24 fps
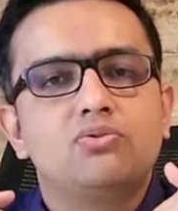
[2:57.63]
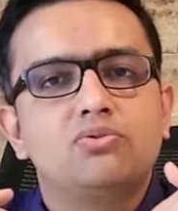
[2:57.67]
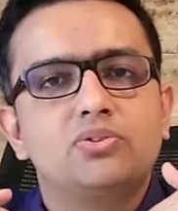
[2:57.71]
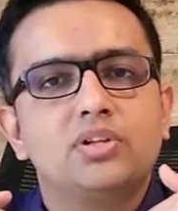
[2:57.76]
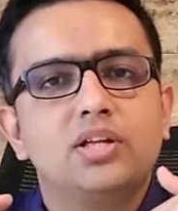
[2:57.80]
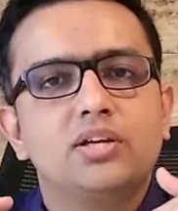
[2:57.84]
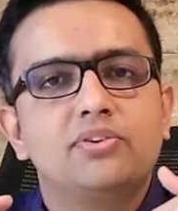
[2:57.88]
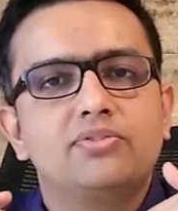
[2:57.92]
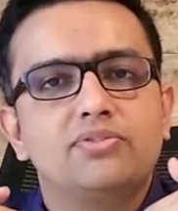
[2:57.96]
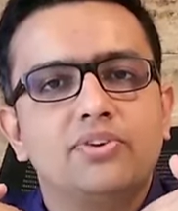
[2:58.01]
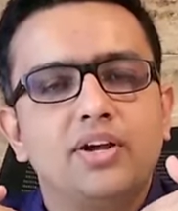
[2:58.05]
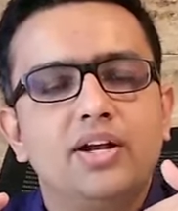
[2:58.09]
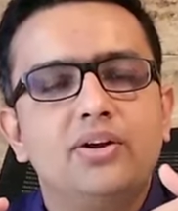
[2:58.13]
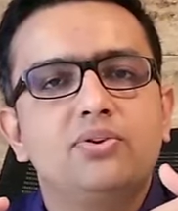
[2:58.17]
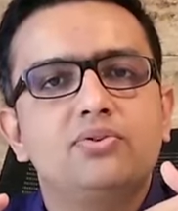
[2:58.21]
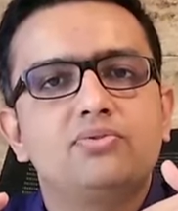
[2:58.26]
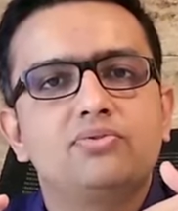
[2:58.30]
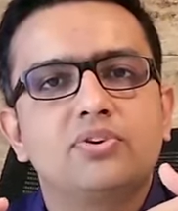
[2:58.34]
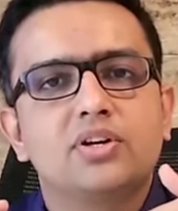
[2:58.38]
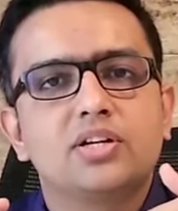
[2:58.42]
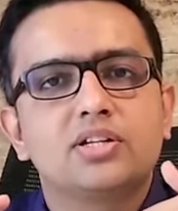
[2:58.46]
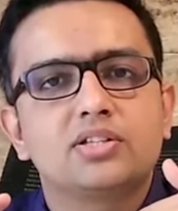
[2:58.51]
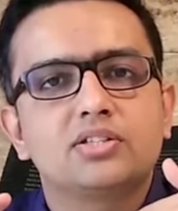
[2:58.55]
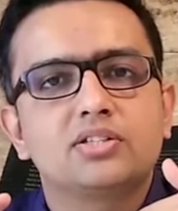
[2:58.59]
they fail to
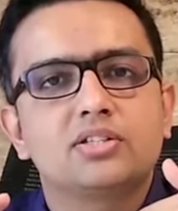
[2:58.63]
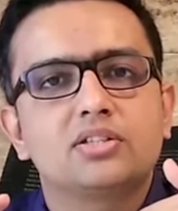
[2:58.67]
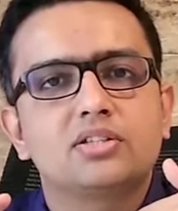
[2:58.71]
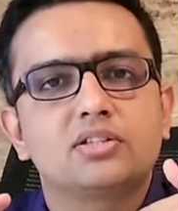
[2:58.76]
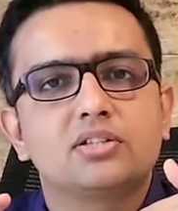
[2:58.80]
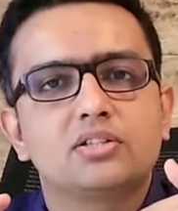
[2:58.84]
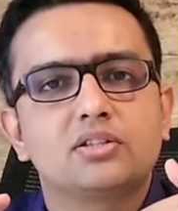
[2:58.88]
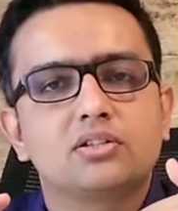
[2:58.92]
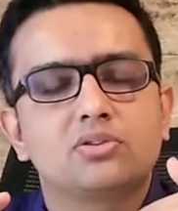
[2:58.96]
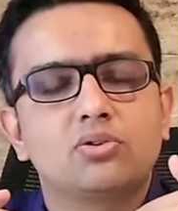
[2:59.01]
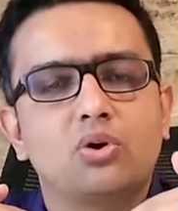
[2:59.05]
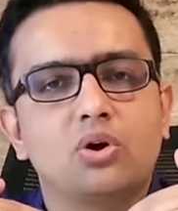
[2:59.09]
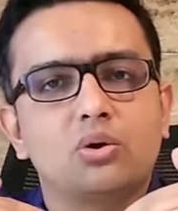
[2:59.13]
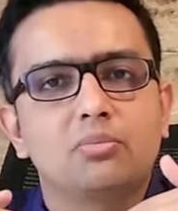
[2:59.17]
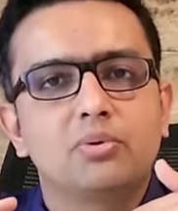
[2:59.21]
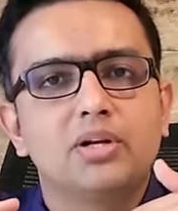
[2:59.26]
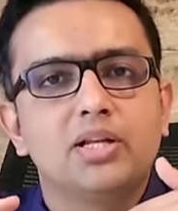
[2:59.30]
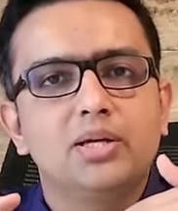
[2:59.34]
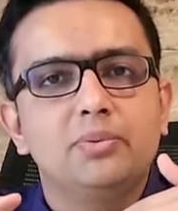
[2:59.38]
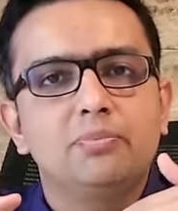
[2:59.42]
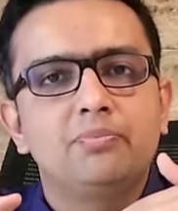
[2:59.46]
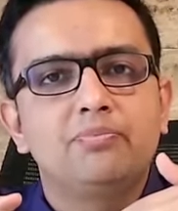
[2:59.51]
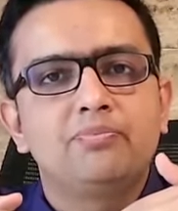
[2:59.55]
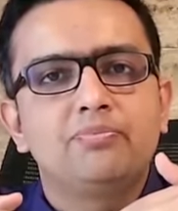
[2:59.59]
function
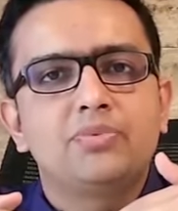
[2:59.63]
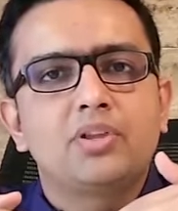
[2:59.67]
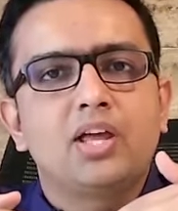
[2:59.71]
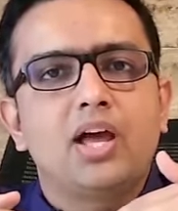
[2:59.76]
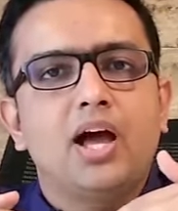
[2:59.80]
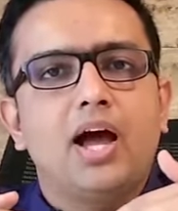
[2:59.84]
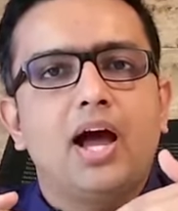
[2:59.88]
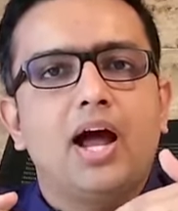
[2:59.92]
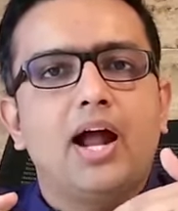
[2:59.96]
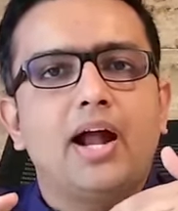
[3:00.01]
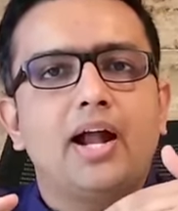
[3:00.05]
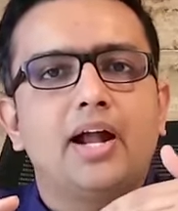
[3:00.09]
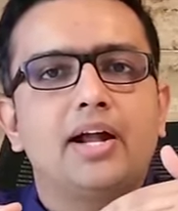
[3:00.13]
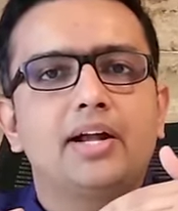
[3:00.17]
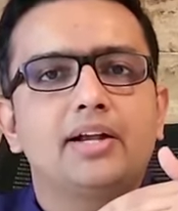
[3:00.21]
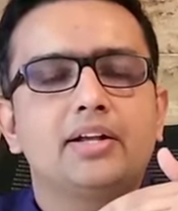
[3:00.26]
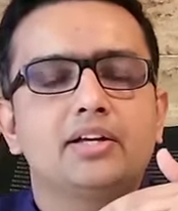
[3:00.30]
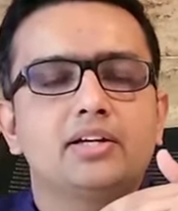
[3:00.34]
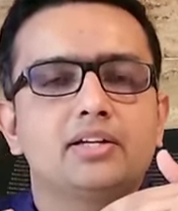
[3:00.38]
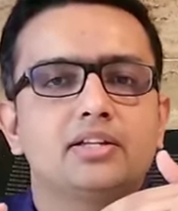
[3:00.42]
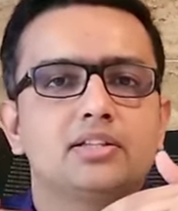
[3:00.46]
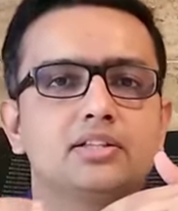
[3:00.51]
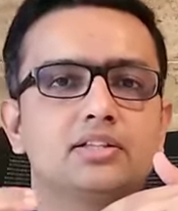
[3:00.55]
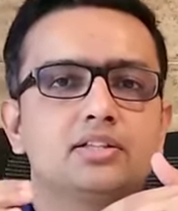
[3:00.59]
normally,
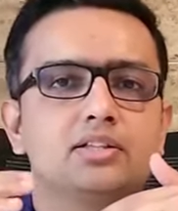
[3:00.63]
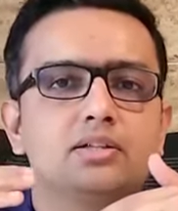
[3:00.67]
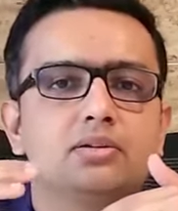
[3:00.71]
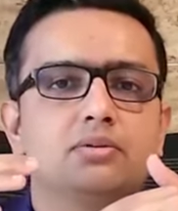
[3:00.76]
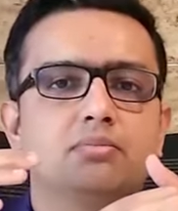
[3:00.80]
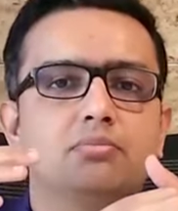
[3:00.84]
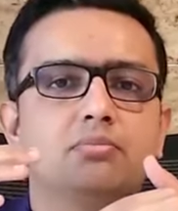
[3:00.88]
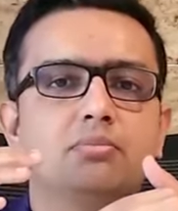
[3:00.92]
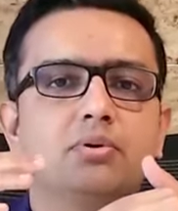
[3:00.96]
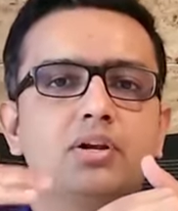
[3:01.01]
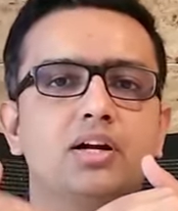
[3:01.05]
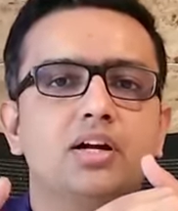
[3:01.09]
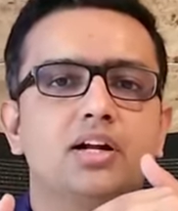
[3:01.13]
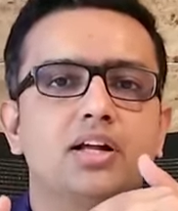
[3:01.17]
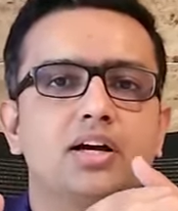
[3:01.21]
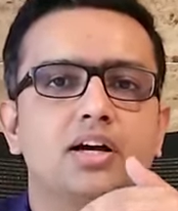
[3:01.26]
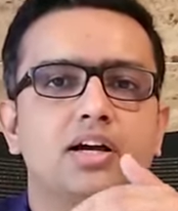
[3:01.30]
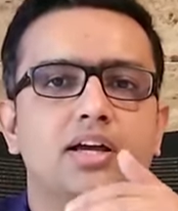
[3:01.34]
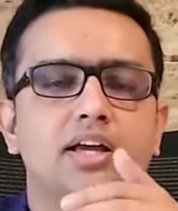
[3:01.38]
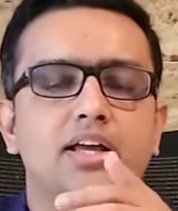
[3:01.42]
and the blood